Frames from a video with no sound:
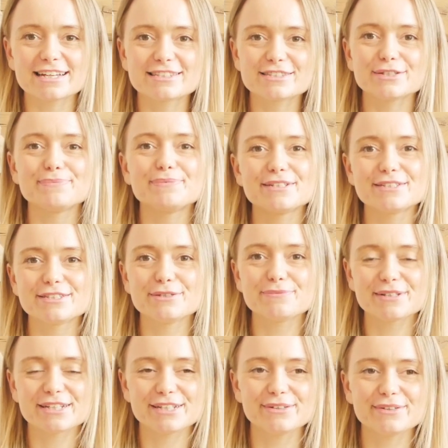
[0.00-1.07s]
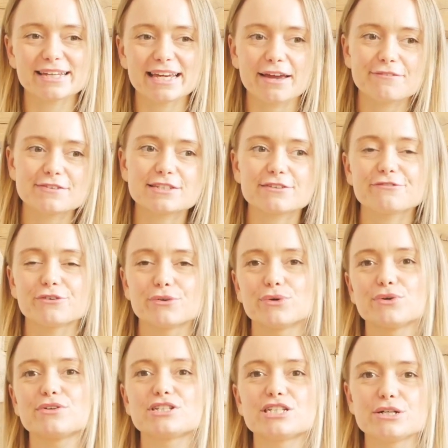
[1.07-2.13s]
are super, super cute gifts
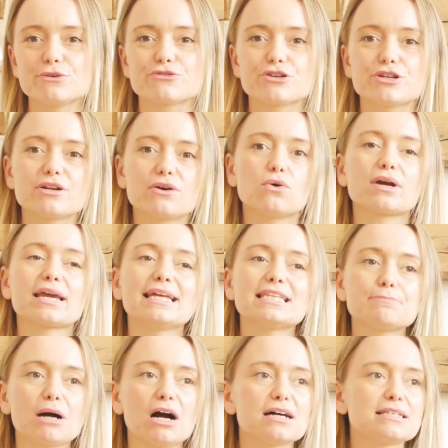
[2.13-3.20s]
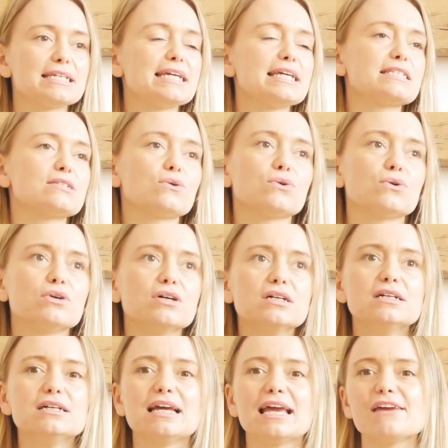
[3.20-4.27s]
for children or kids' parties, or
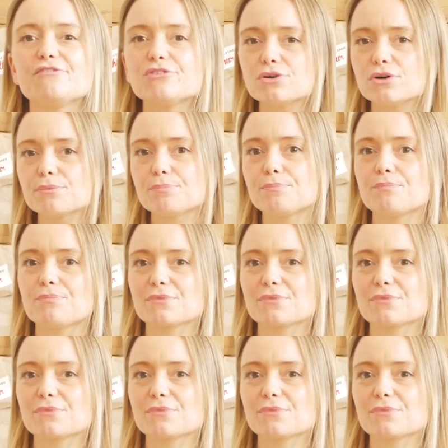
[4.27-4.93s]
if your